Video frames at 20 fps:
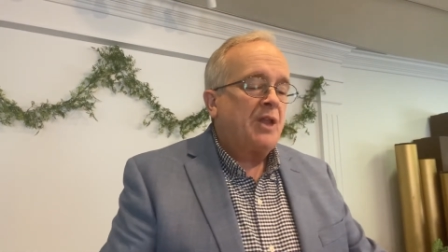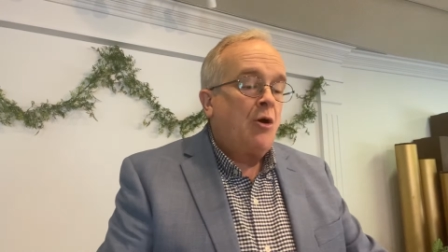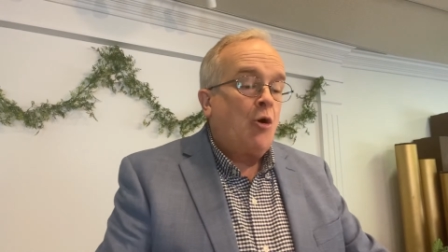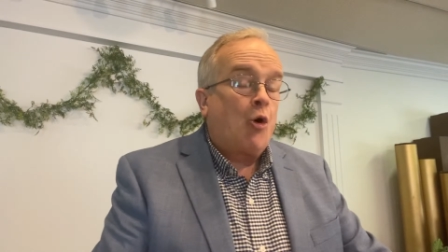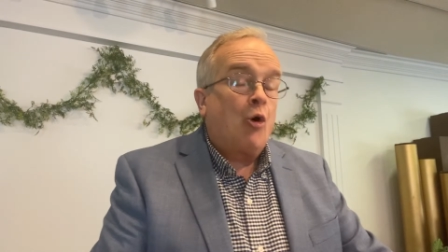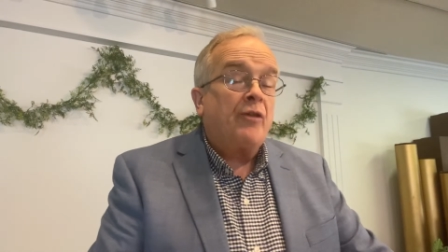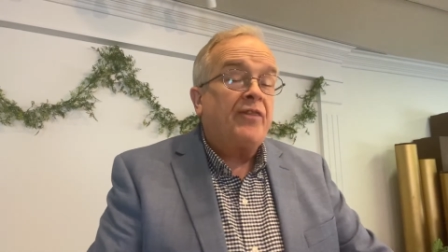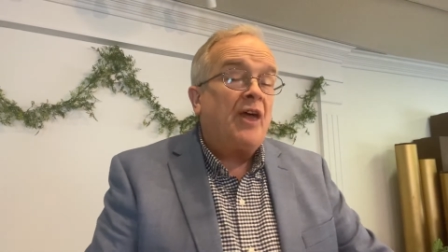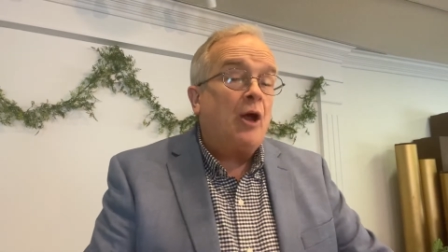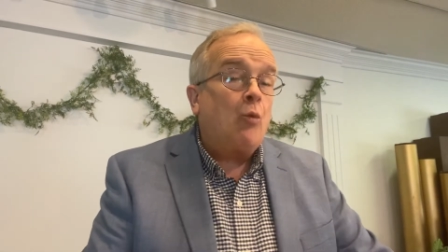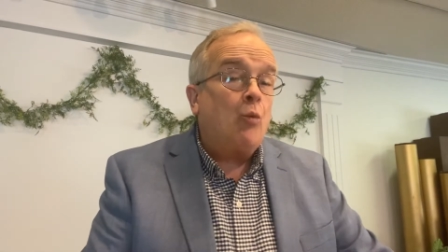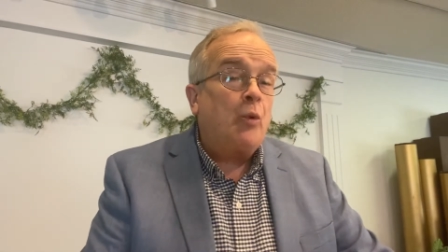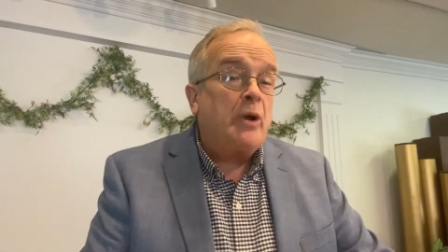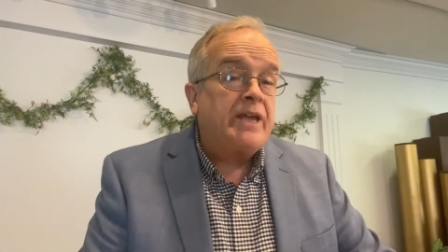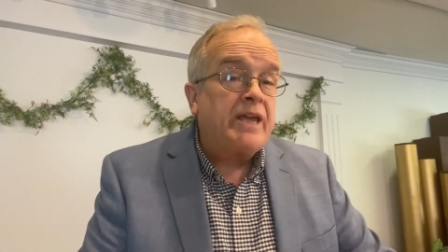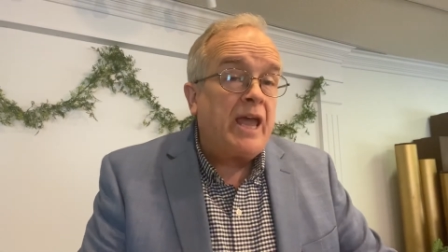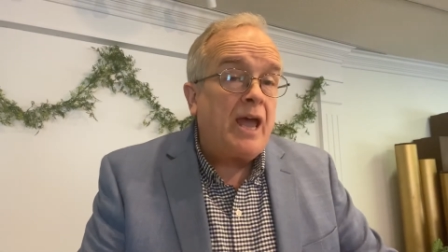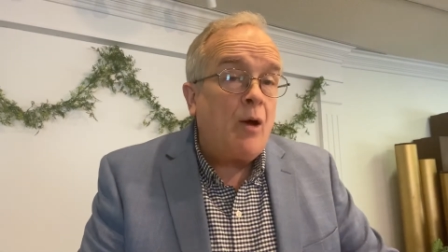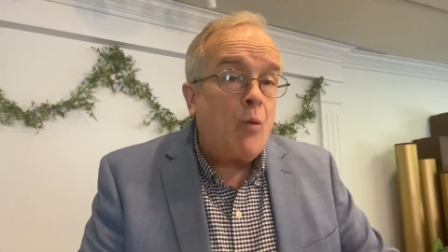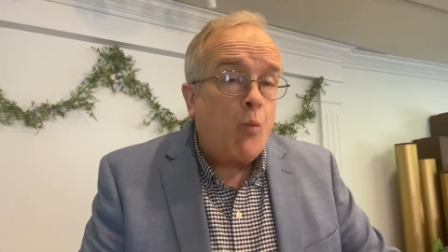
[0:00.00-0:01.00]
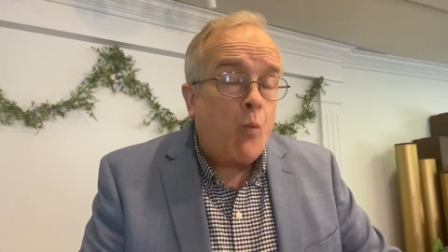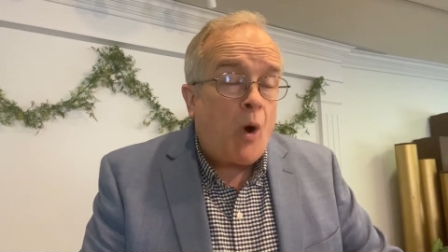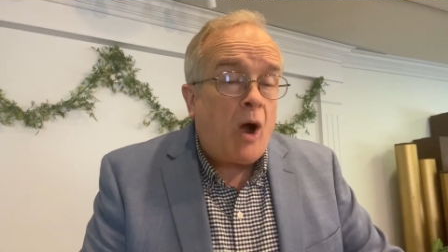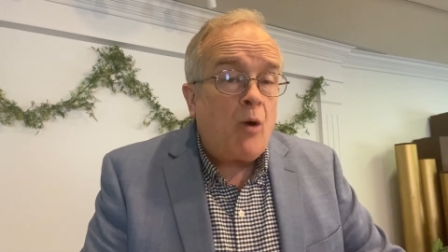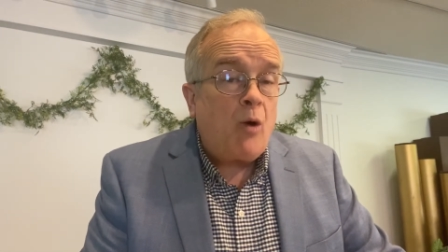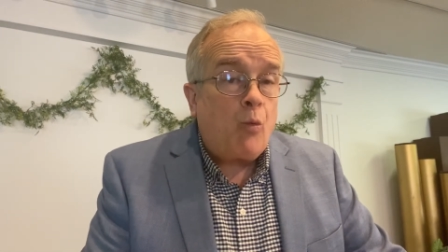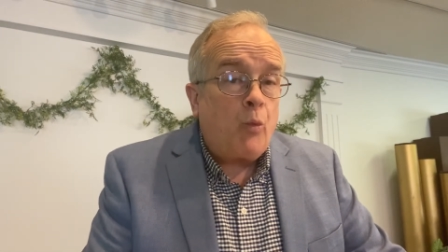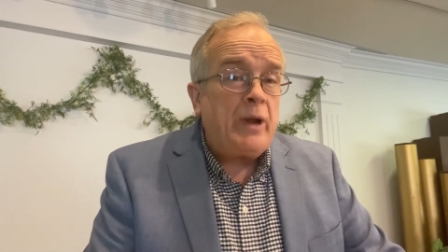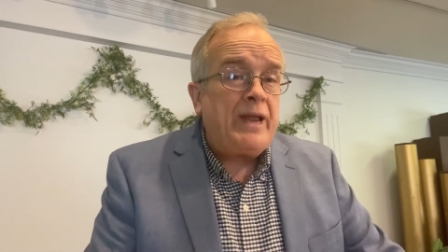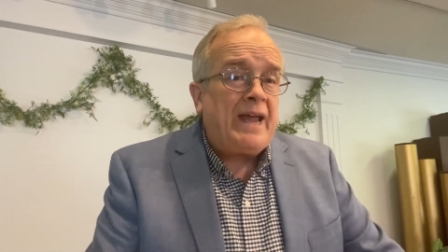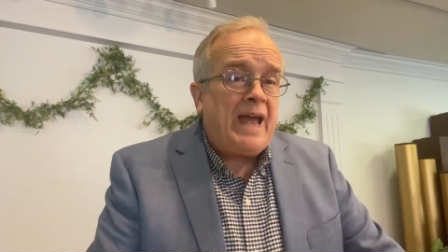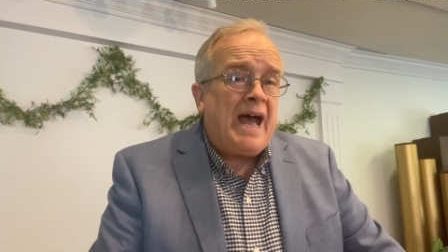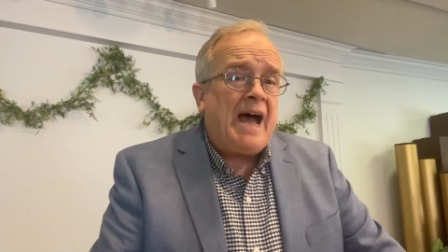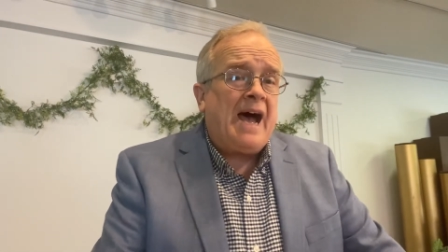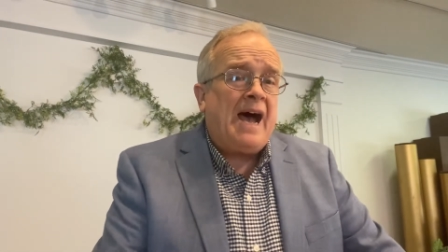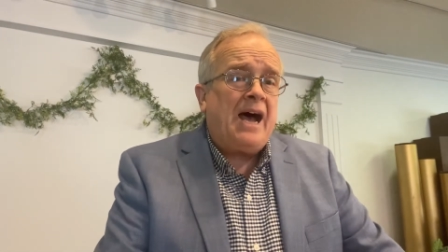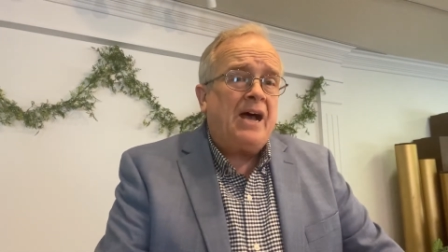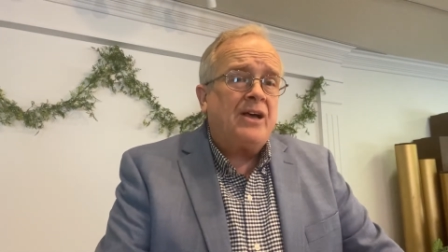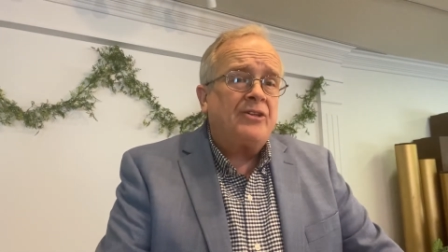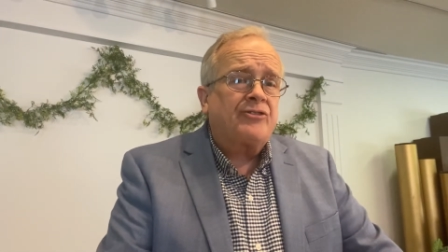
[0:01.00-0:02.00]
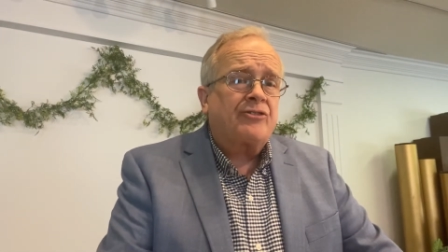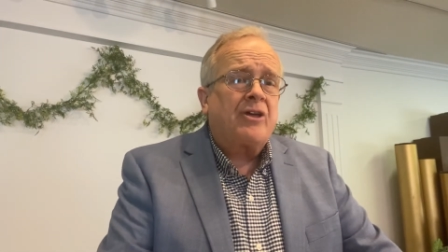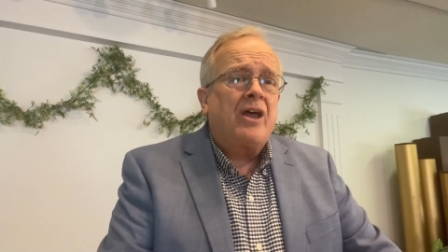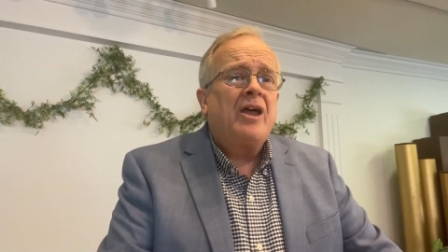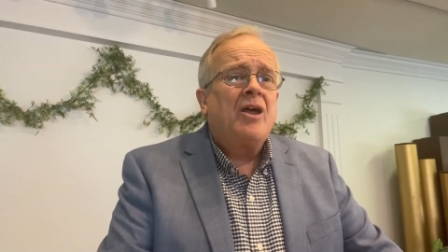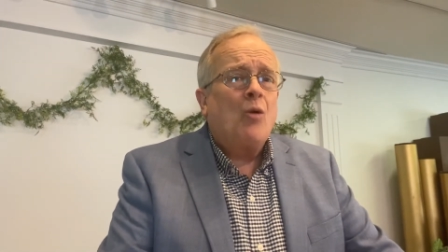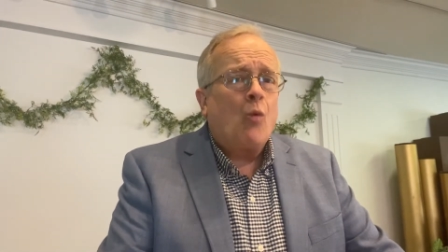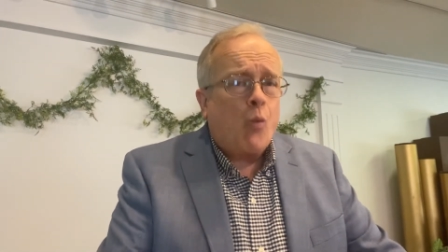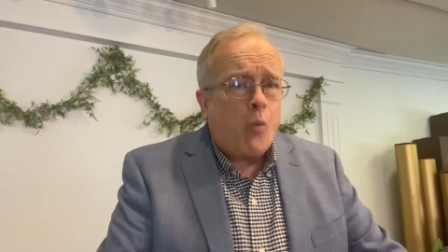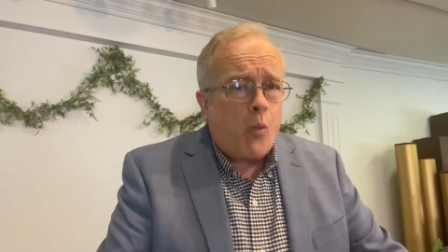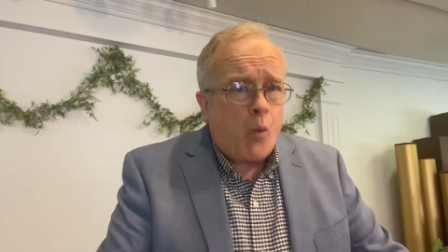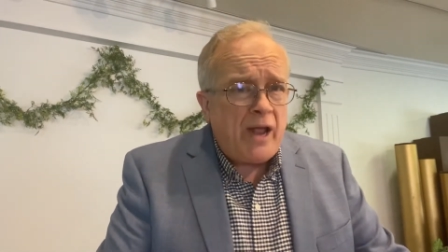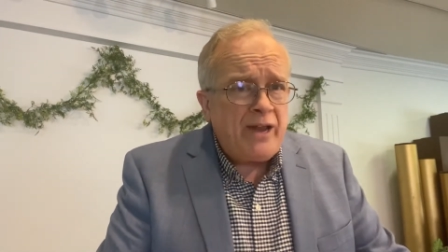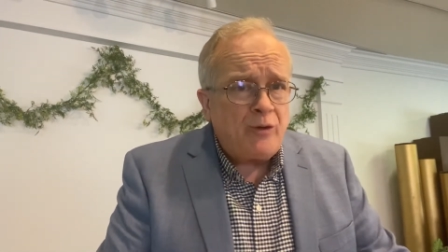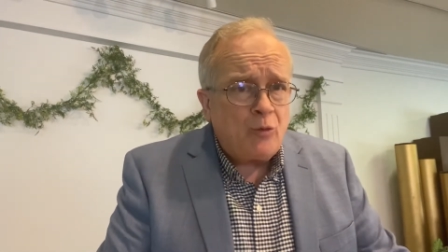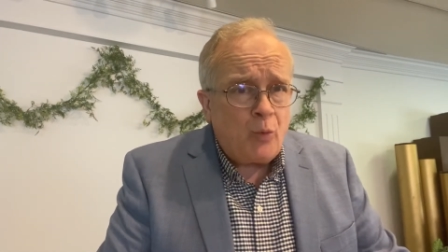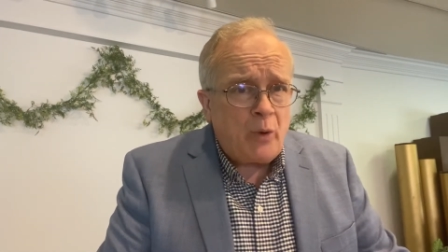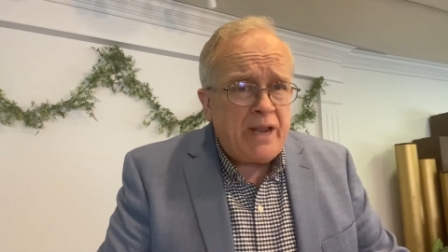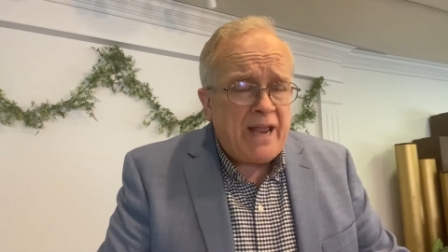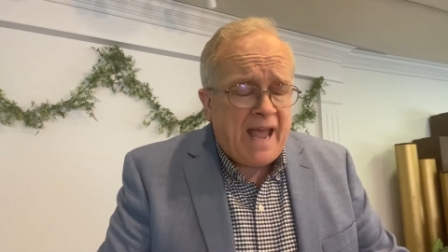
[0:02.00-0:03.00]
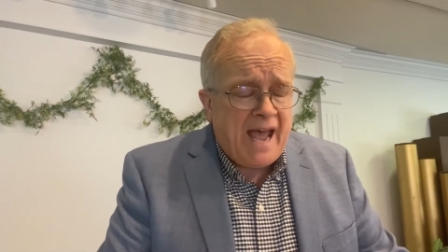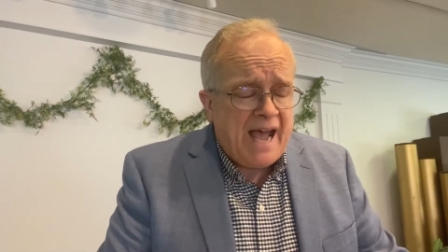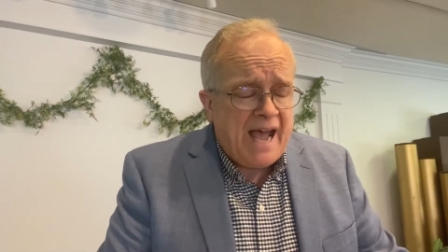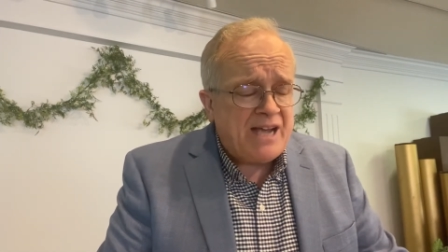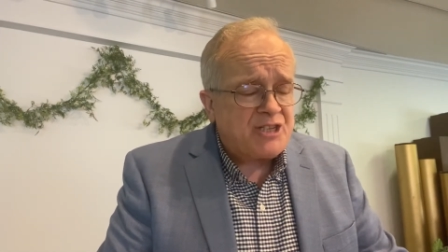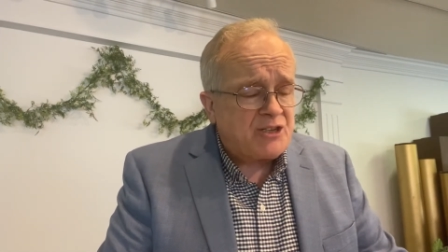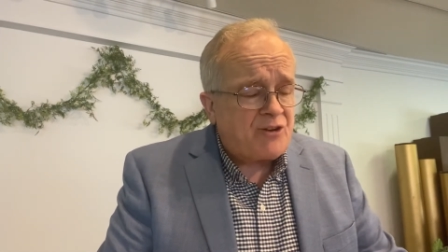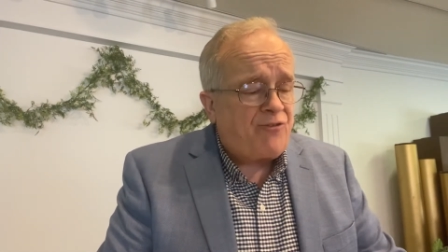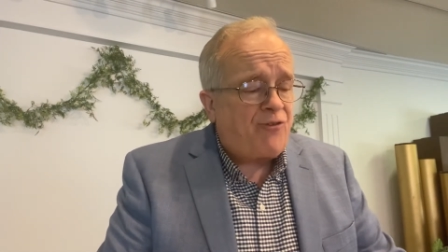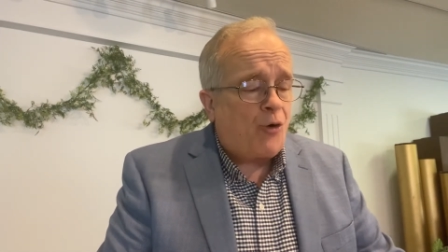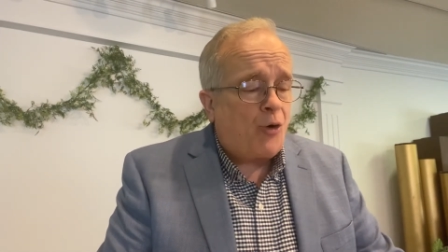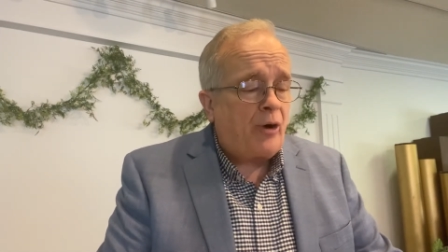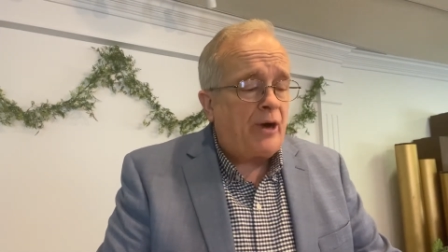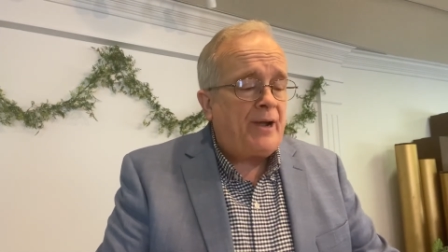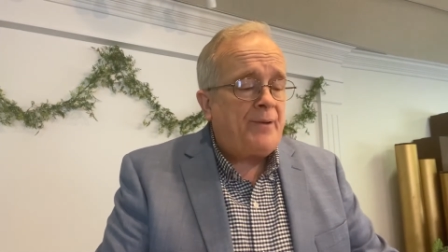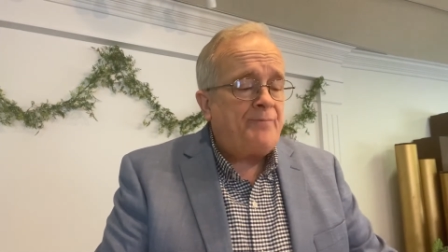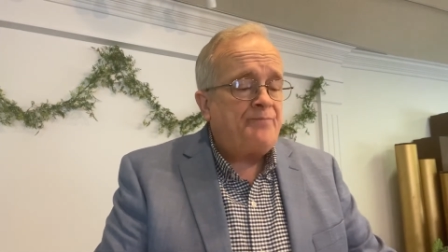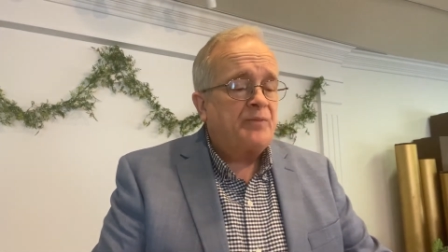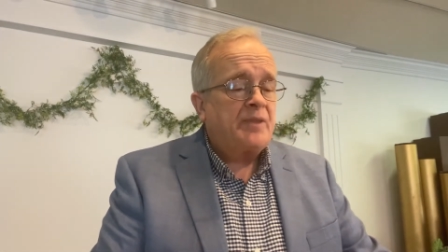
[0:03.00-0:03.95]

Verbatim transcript: or that we get what we ask when we ask for it.